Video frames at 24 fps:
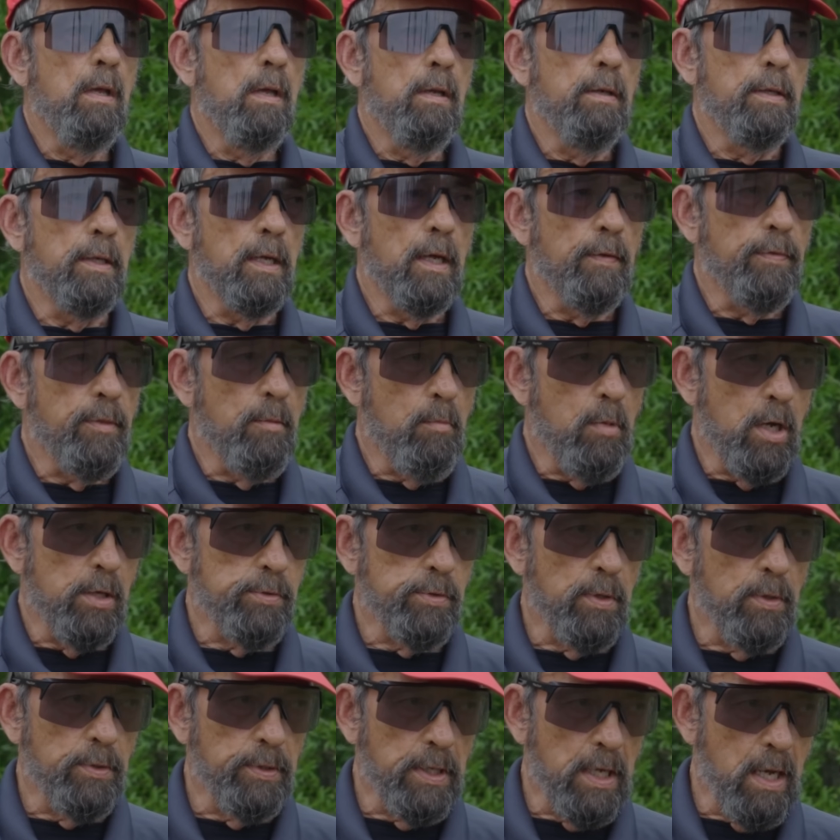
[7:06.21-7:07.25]
To get the
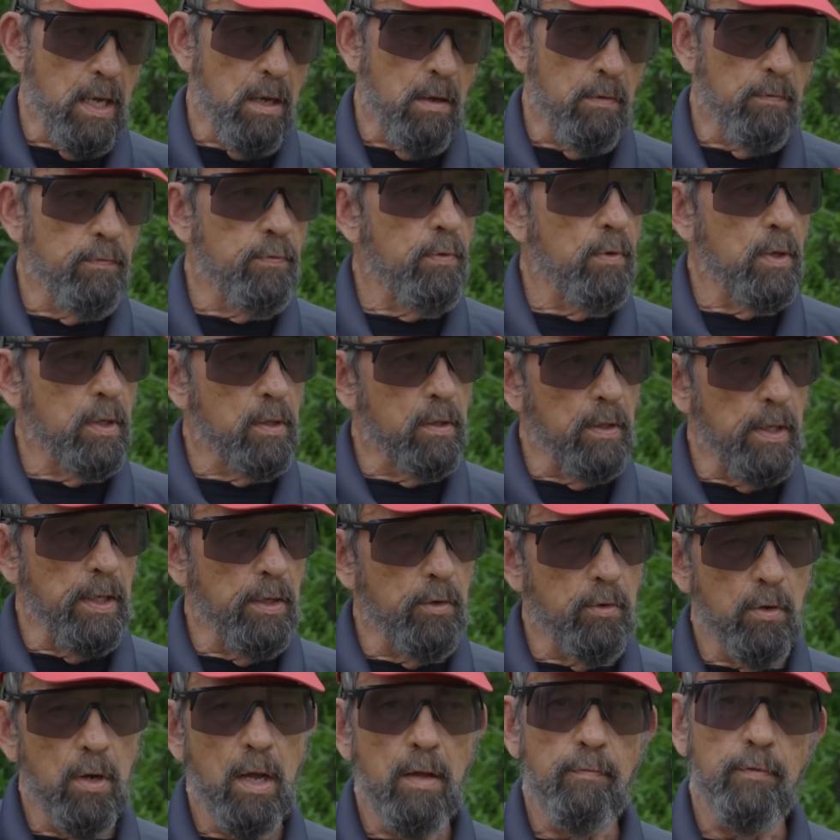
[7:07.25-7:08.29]
muzzle down for a clean
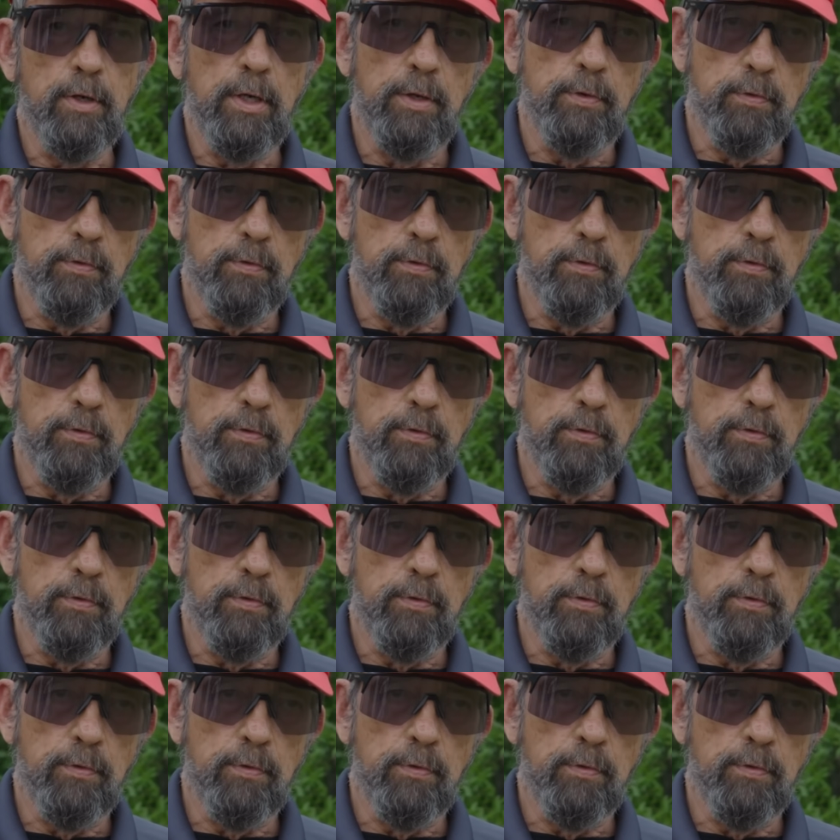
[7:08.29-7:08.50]
gravity